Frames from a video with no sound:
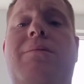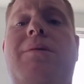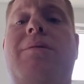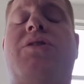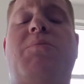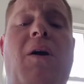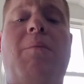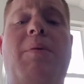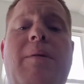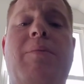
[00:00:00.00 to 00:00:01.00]
Smart
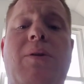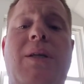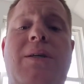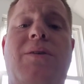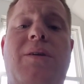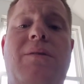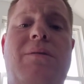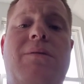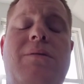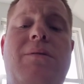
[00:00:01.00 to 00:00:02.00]
people listen.
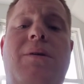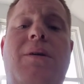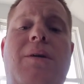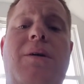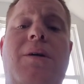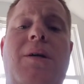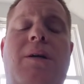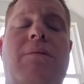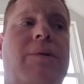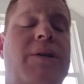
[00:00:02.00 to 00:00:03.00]

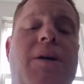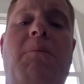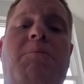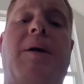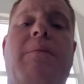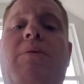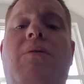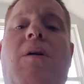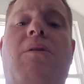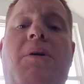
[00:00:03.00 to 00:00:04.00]
Dumb people
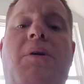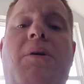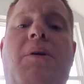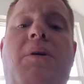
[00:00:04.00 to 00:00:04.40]
already think they